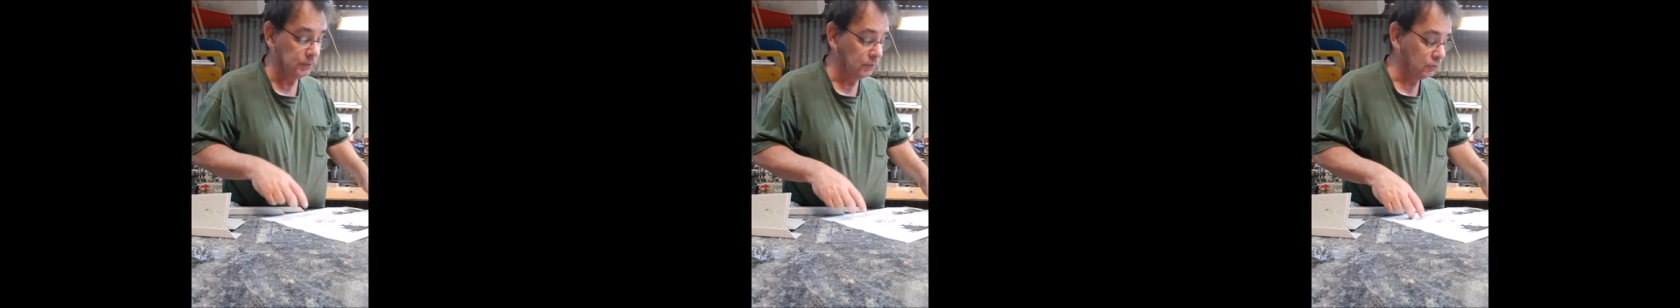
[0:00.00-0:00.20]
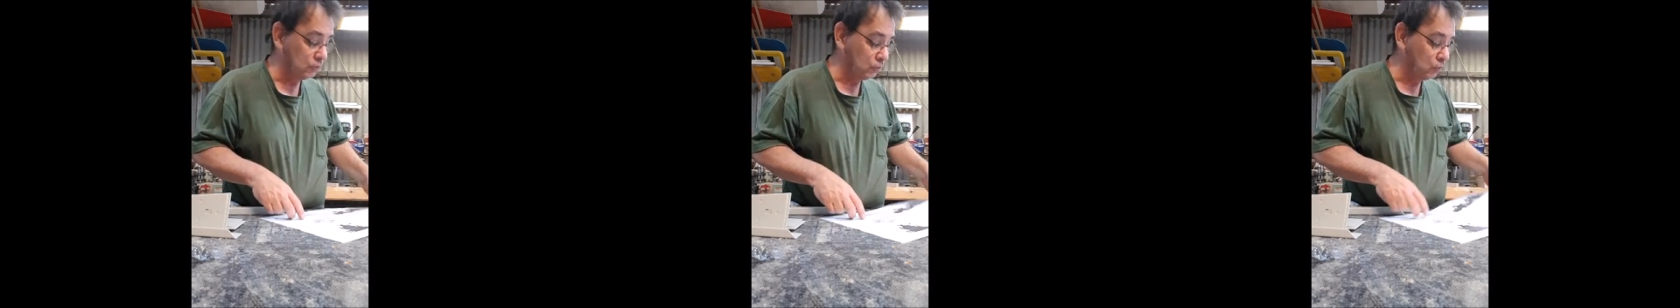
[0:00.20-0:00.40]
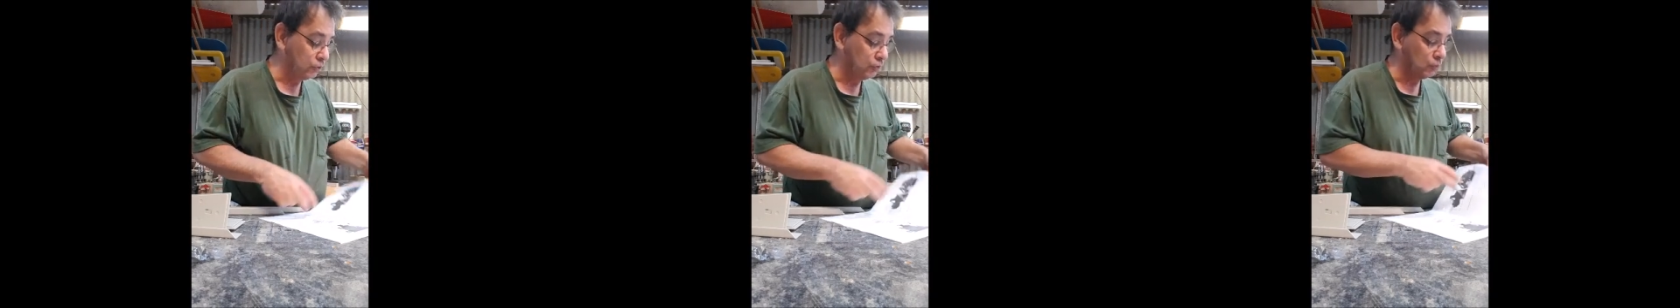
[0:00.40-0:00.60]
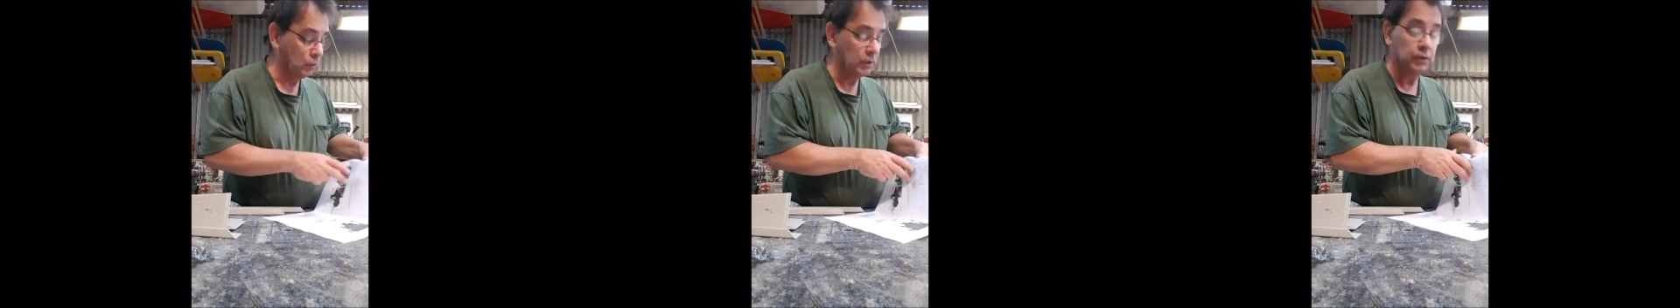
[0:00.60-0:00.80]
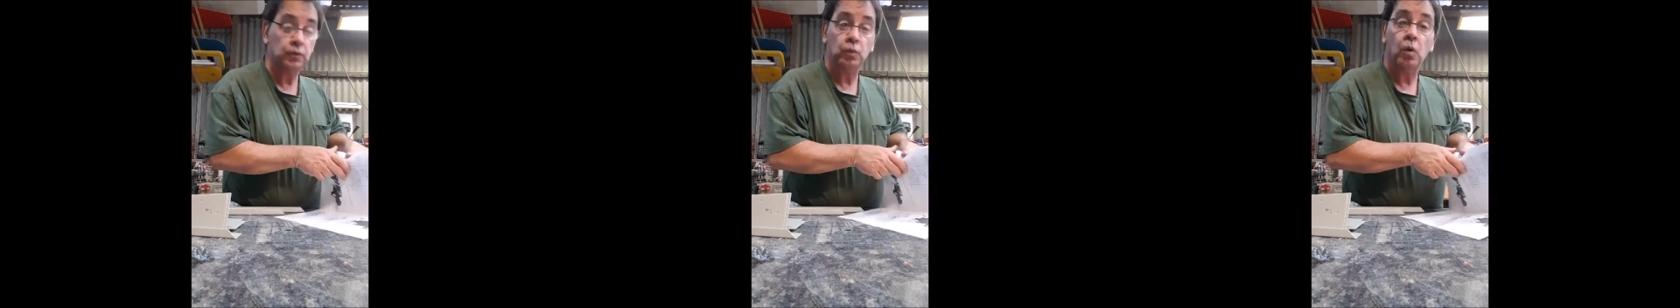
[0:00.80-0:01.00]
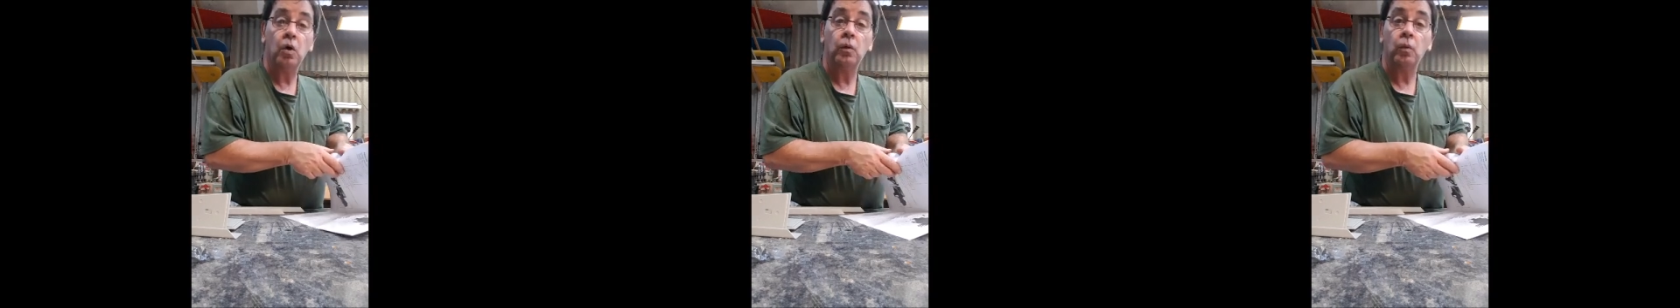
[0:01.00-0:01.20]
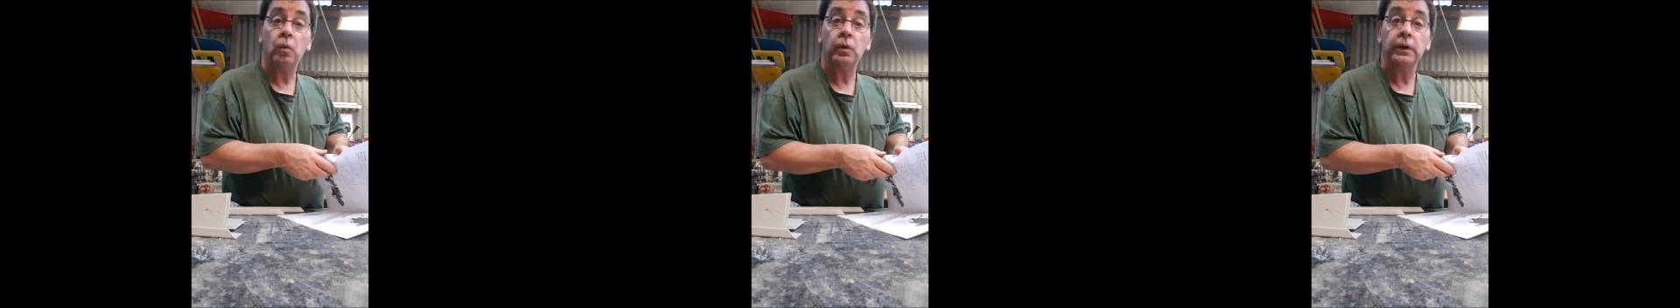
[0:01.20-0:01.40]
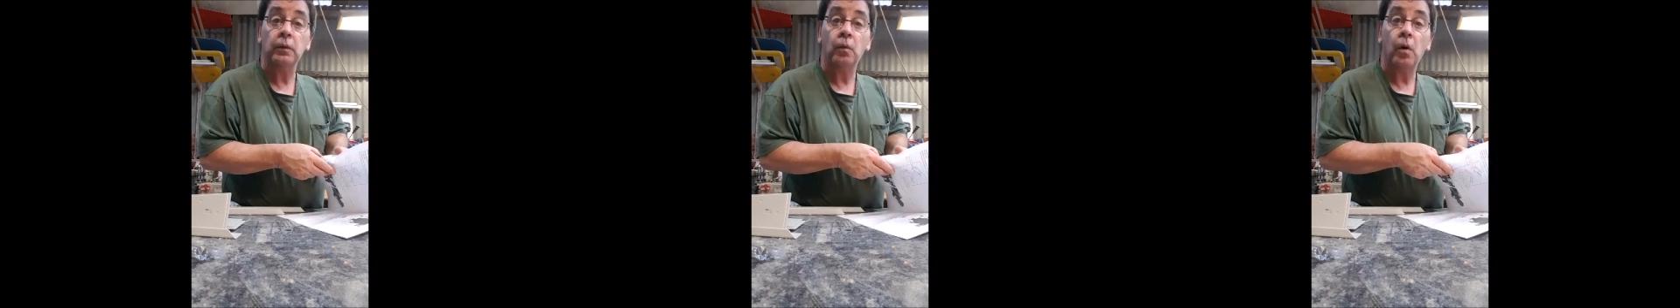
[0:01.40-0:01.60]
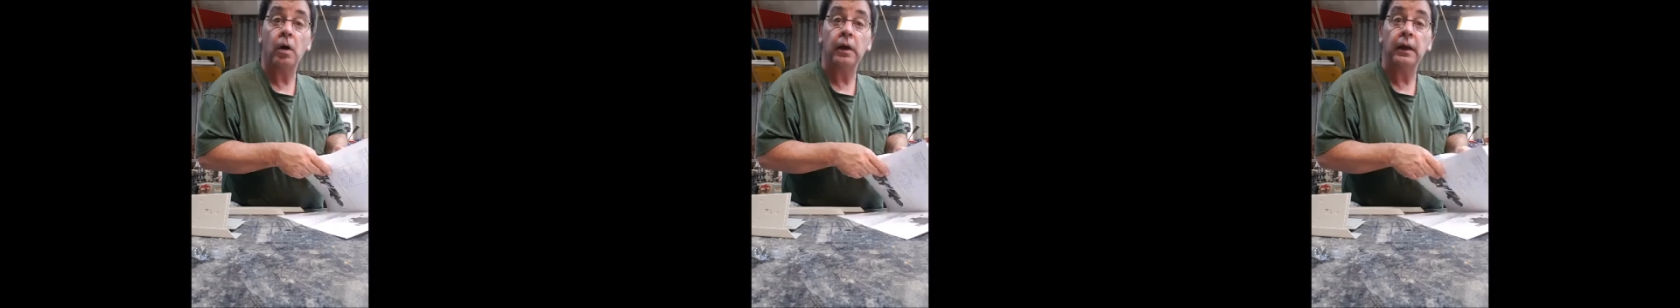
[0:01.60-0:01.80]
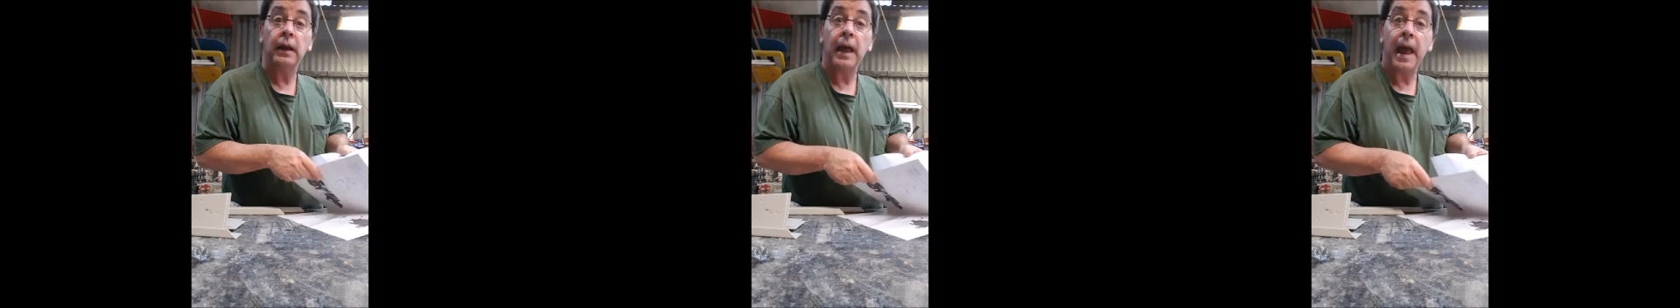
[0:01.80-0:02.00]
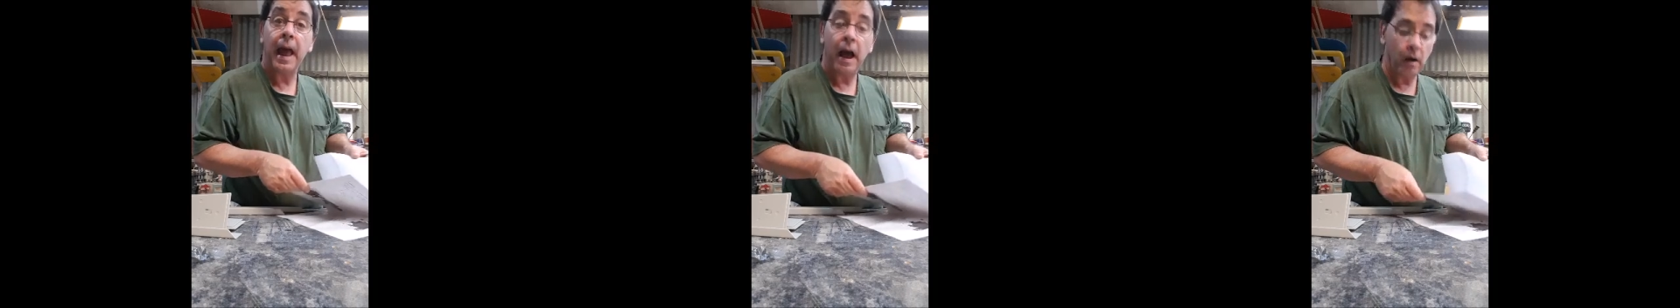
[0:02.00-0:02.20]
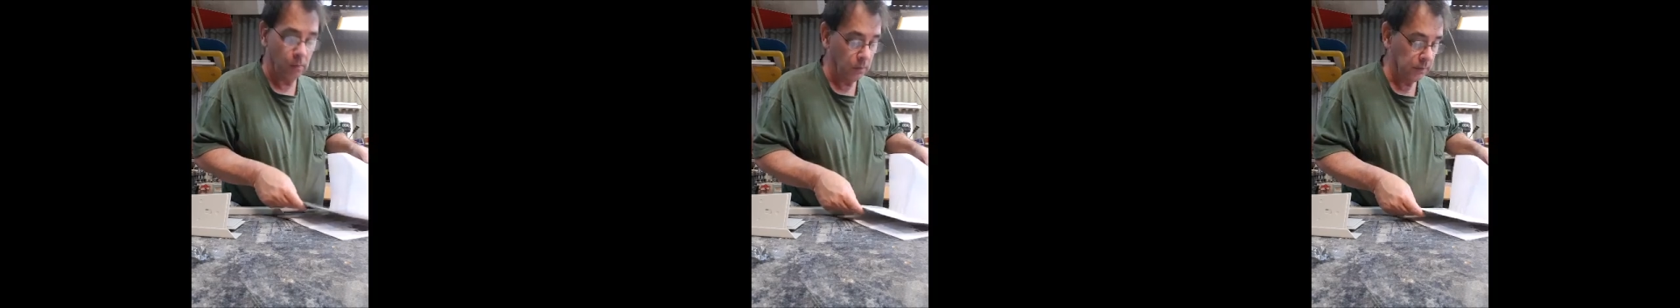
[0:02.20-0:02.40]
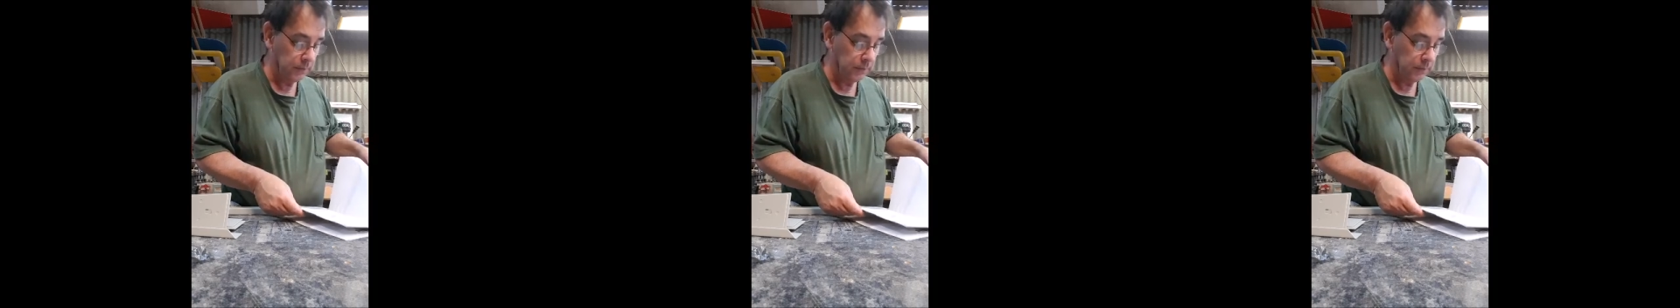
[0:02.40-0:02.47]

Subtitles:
It tells you which one, what, where, why, and how.